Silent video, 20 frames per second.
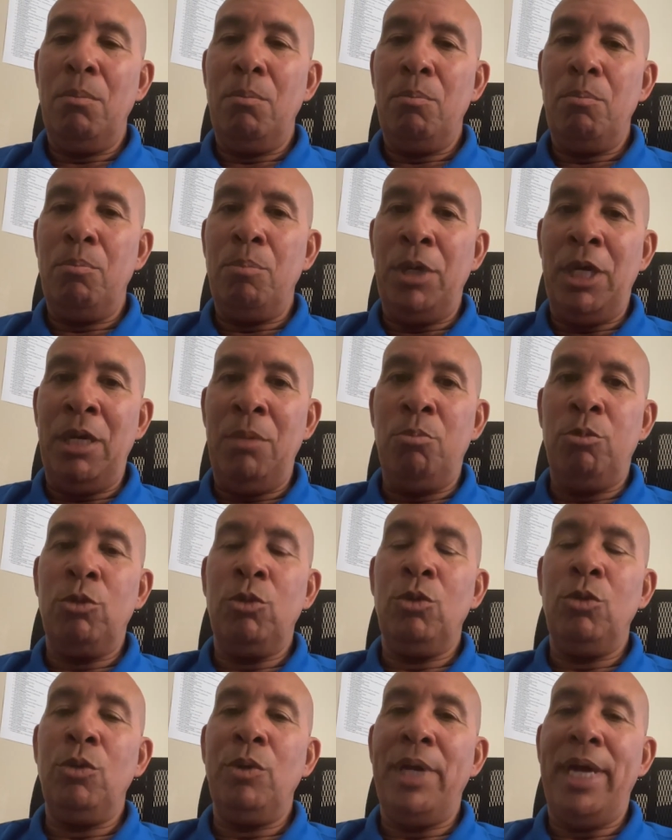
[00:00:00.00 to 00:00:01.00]
people
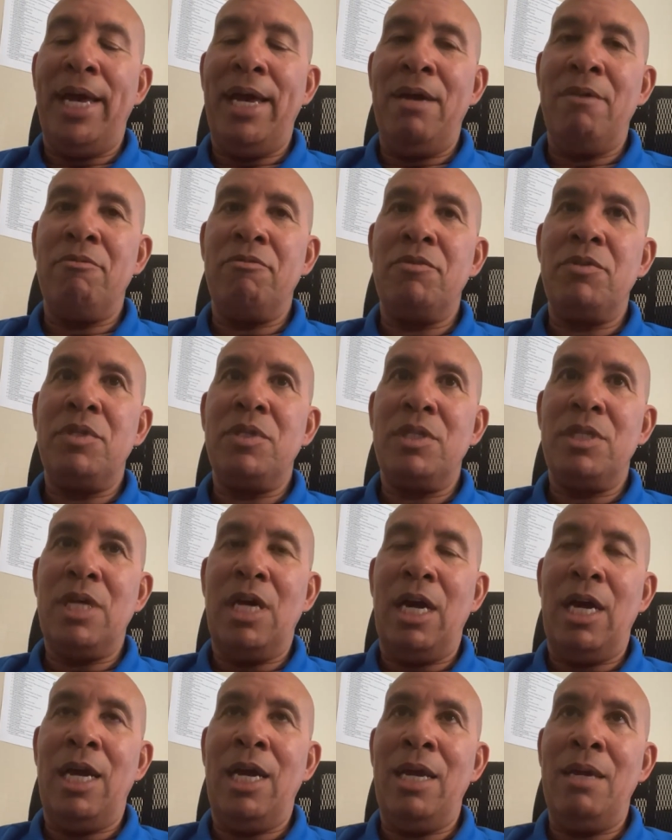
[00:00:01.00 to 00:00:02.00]
who have
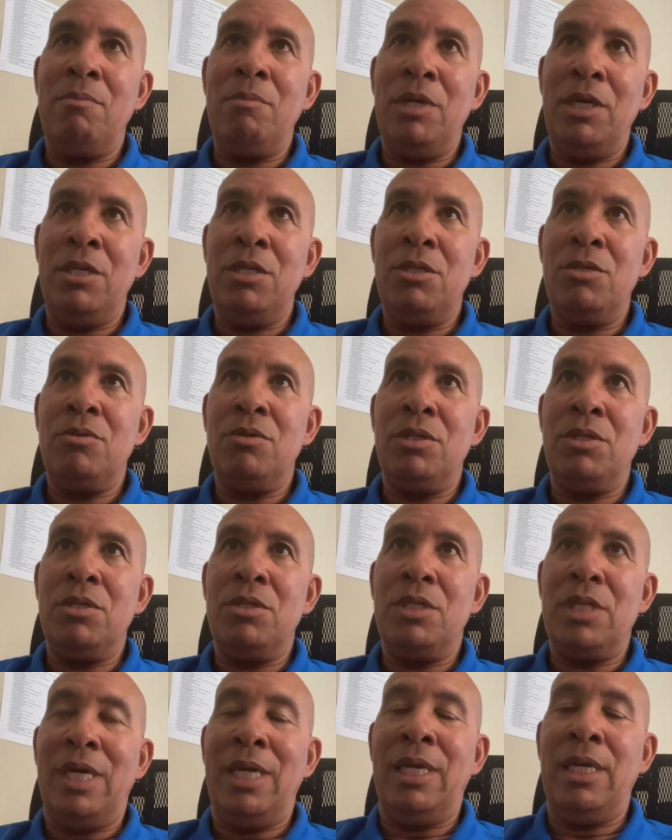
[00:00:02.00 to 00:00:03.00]
time, interest,
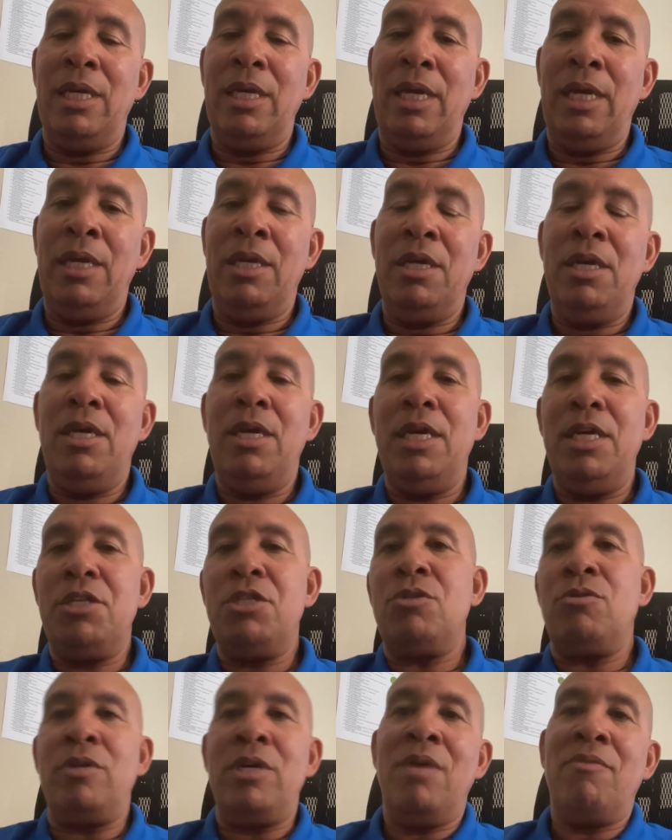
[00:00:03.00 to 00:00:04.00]
and
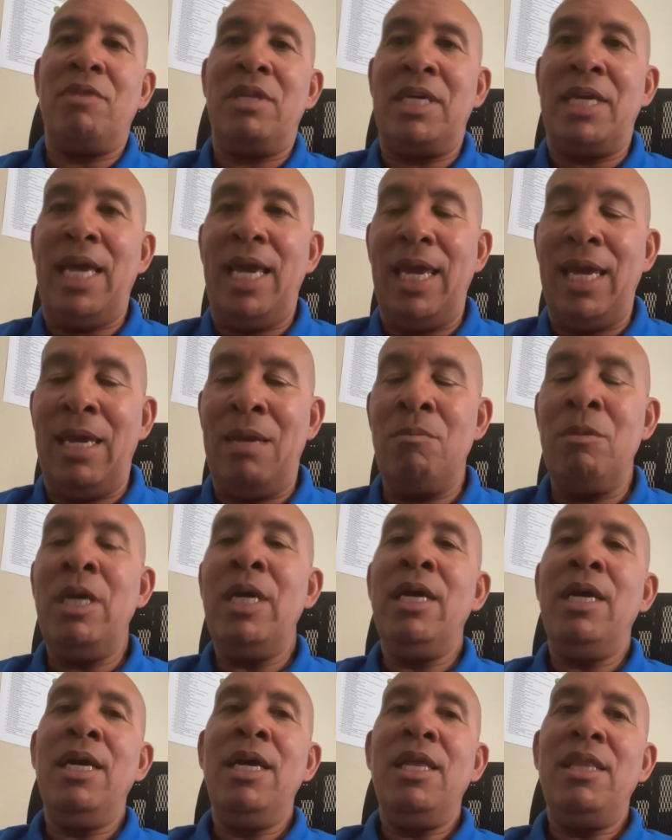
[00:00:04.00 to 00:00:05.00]
history of the game
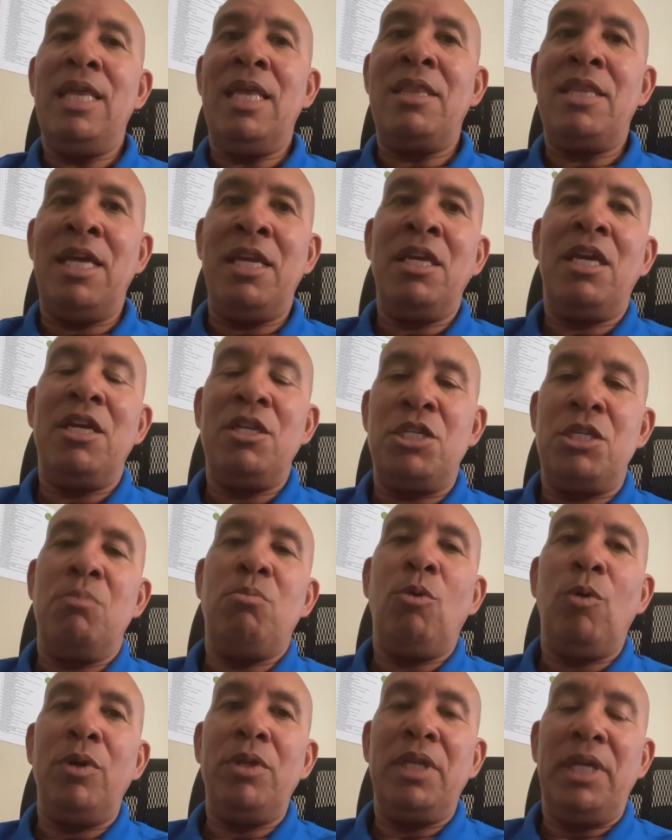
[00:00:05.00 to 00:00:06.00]
that then can
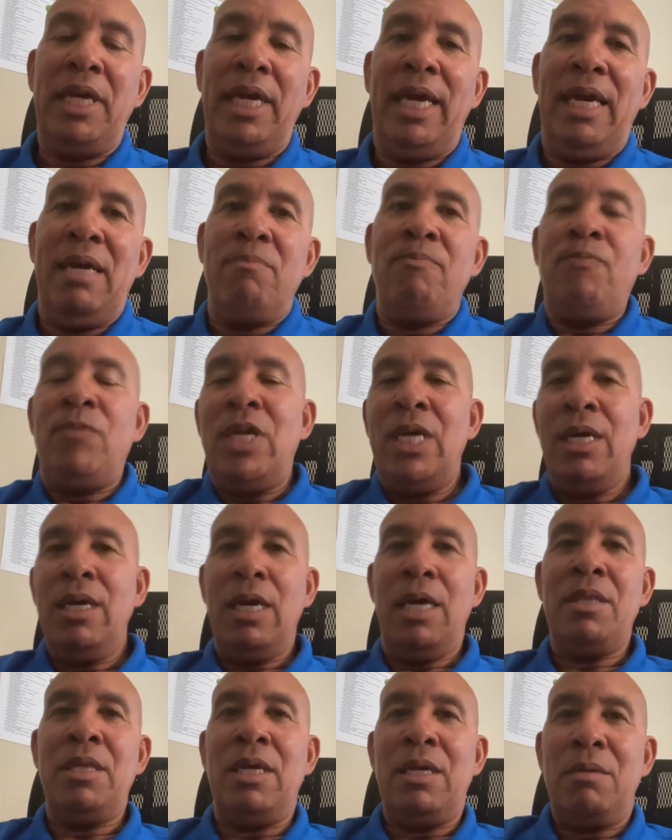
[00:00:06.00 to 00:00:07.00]
support the game. I
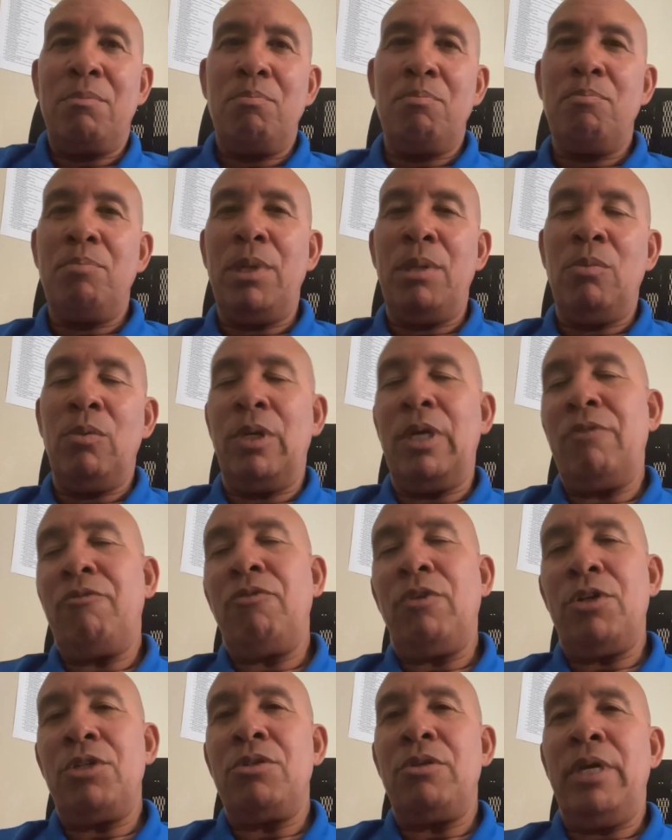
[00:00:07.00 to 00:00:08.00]
think people get
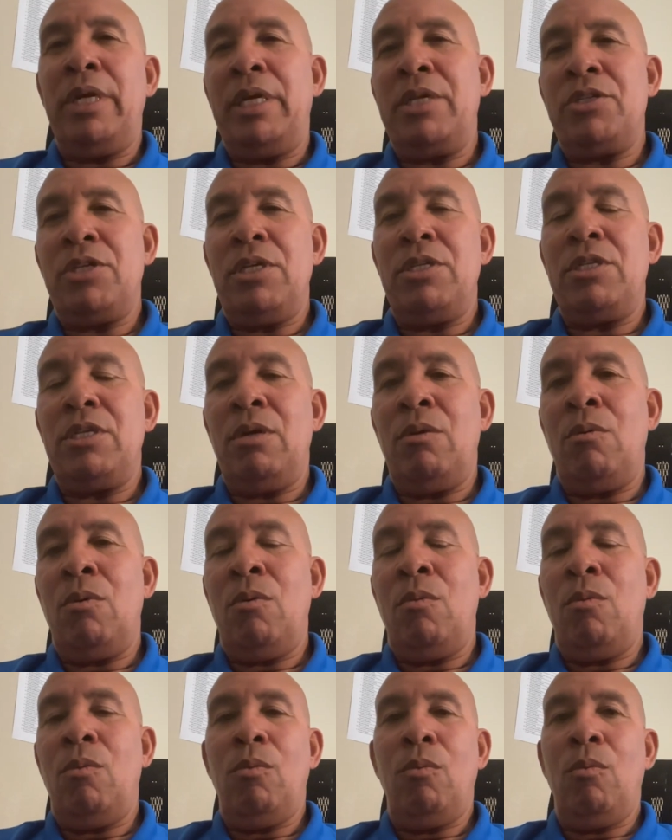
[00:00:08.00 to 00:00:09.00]
frustrated because I say, well,
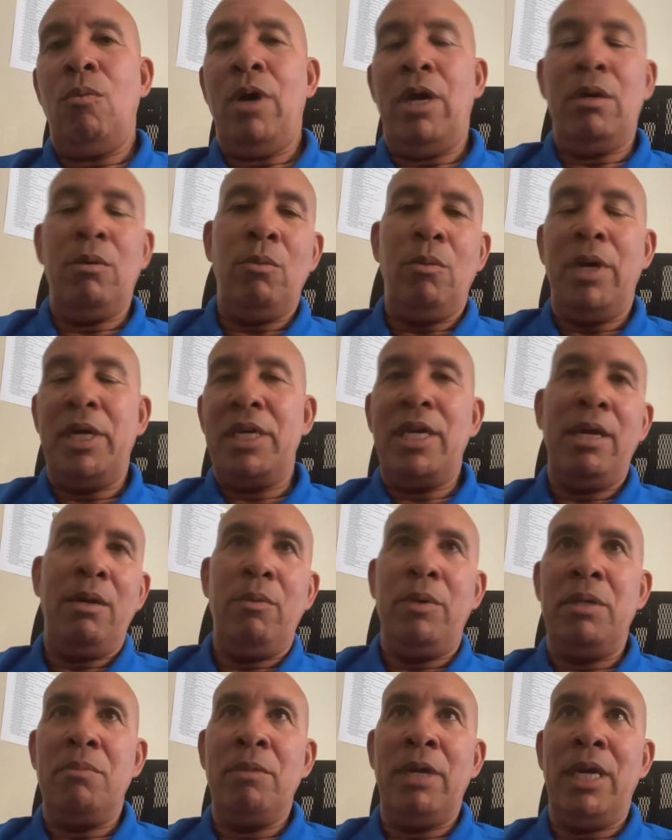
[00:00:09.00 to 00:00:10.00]
why can't
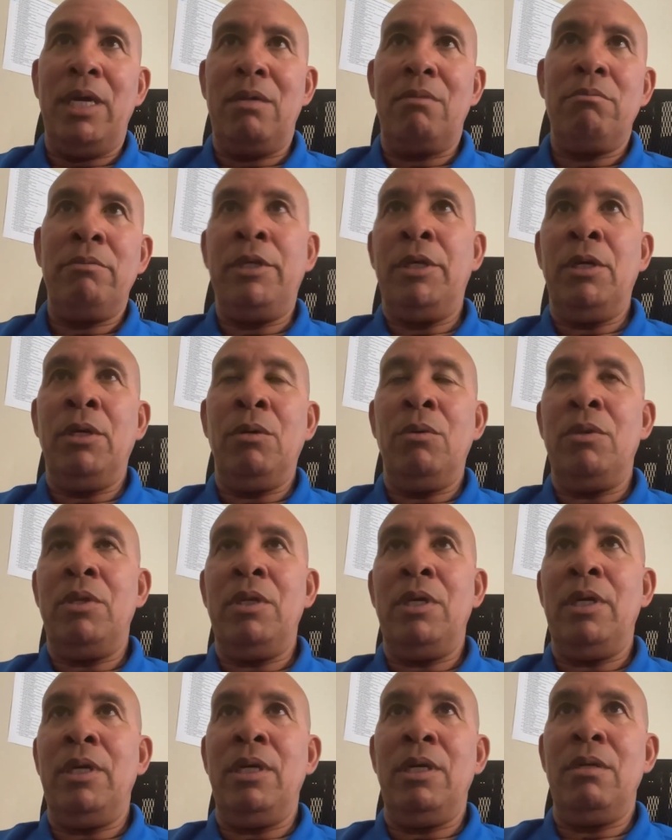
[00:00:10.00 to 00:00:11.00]
we make
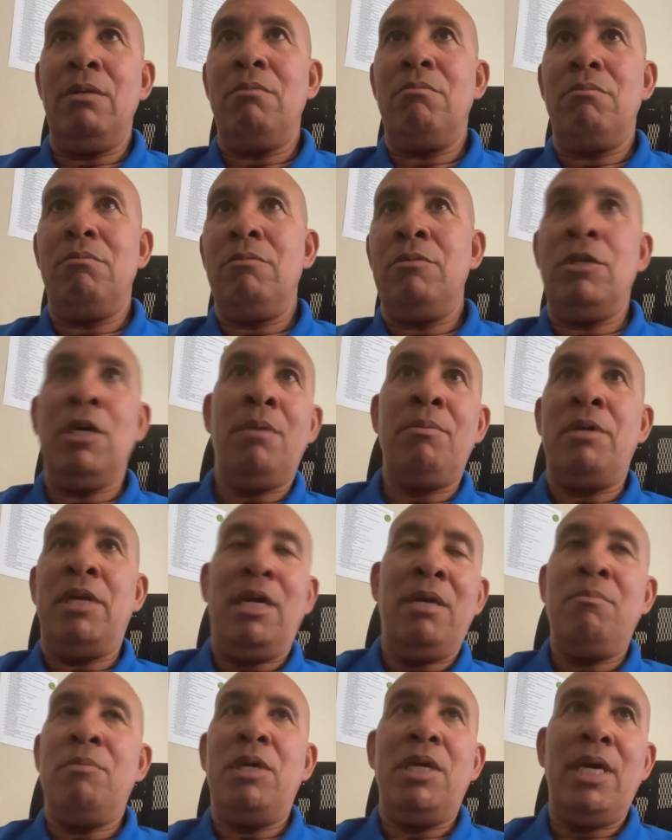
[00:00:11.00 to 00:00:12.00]
the
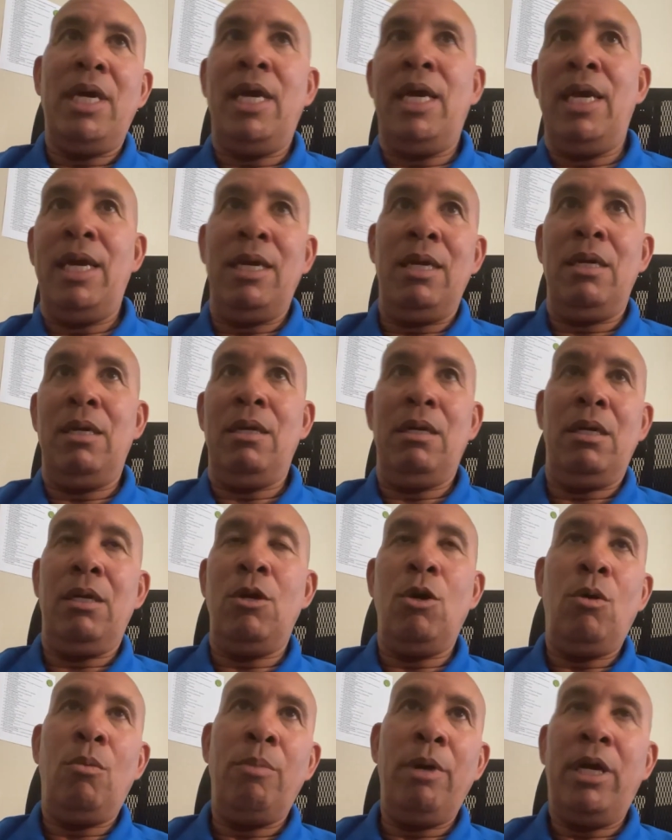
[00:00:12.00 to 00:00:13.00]
WNBA
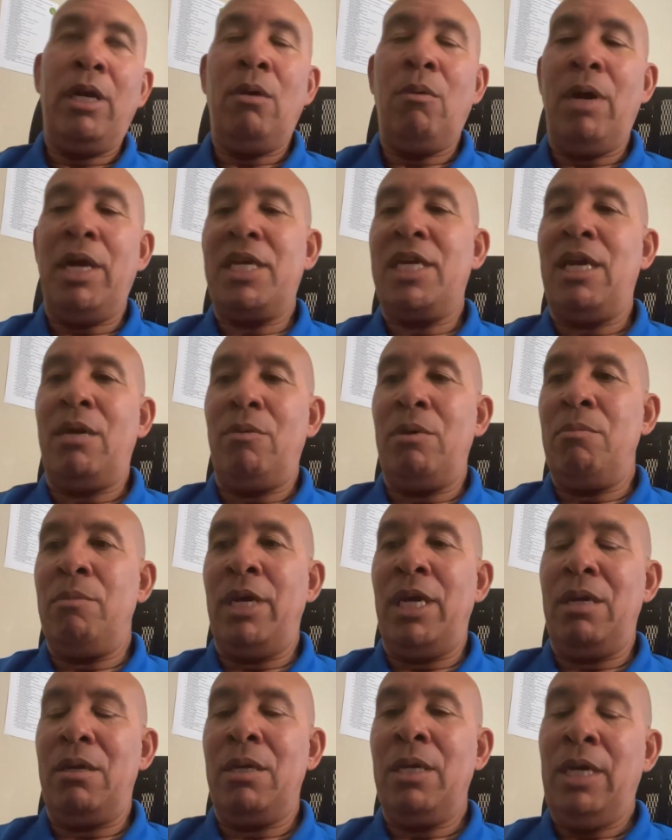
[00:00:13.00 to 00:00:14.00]
go better? Why can't we
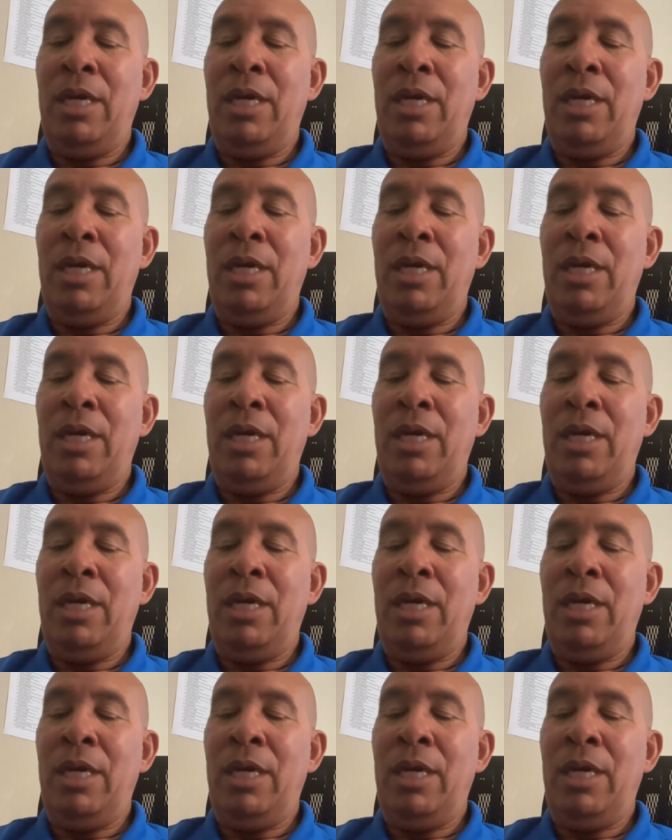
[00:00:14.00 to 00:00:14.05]
make